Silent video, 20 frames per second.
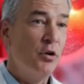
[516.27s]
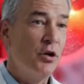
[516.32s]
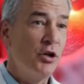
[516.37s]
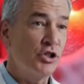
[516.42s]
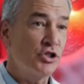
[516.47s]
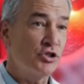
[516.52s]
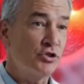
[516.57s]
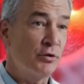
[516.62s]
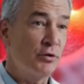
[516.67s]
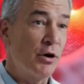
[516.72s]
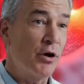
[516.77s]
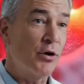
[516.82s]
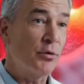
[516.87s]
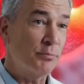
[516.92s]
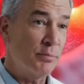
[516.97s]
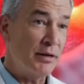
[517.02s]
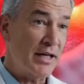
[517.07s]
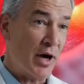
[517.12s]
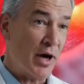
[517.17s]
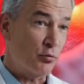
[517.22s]
But the
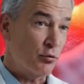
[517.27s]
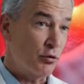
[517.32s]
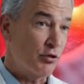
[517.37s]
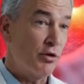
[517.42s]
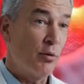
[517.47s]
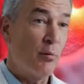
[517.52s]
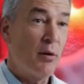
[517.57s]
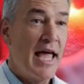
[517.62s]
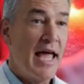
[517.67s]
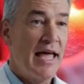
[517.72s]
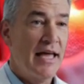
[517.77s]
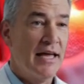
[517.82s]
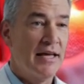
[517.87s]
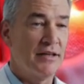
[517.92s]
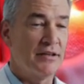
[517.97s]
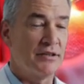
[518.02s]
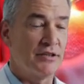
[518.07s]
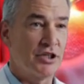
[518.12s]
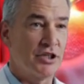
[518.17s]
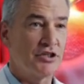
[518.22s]
tragedy of modern life
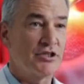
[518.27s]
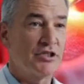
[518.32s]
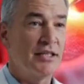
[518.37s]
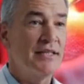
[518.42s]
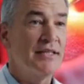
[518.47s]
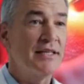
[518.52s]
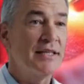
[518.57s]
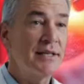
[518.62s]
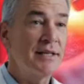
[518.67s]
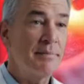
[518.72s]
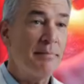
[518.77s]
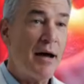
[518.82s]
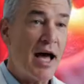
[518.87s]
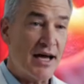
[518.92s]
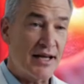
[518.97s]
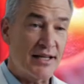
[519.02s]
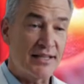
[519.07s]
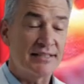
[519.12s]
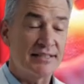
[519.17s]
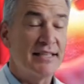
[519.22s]
is that we keep
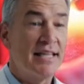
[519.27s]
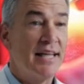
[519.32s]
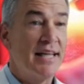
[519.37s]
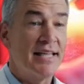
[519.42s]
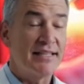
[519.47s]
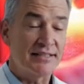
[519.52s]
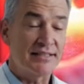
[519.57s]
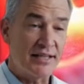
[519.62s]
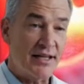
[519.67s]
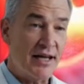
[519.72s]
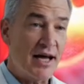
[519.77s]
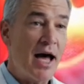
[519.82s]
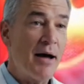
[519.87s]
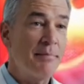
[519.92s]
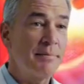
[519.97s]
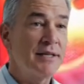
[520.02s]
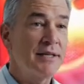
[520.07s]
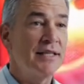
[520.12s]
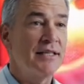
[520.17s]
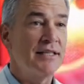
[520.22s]
interrupting that
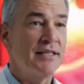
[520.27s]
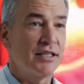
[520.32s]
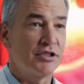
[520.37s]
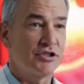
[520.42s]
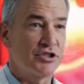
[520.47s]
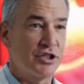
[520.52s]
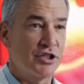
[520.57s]
process.